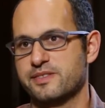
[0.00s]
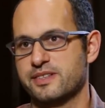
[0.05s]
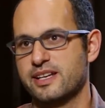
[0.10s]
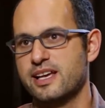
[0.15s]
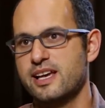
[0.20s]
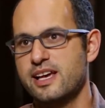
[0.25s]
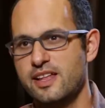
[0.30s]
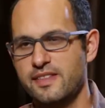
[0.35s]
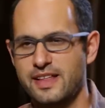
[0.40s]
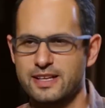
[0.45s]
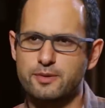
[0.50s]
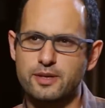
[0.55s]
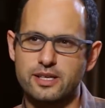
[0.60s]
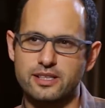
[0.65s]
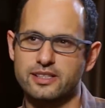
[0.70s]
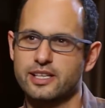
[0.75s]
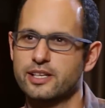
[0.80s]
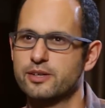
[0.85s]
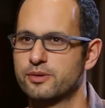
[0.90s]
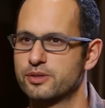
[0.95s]
And that's what a
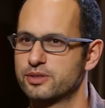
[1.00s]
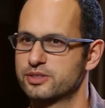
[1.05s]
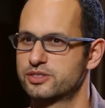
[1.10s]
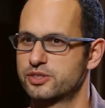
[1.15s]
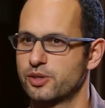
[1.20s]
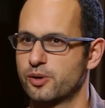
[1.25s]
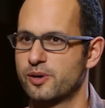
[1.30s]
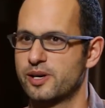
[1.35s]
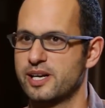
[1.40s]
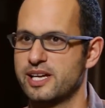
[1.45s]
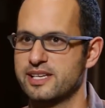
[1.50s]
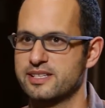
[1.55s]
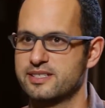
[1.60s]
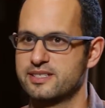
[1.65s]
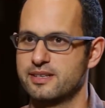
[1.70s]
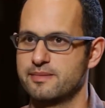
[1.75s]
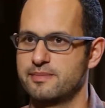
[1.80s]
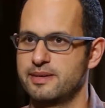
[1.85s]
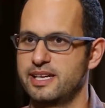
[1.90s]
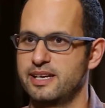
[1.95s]
literal story is
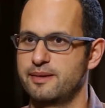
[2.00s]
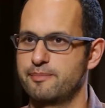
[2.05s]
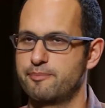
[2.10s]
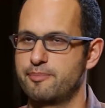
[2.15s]
to me.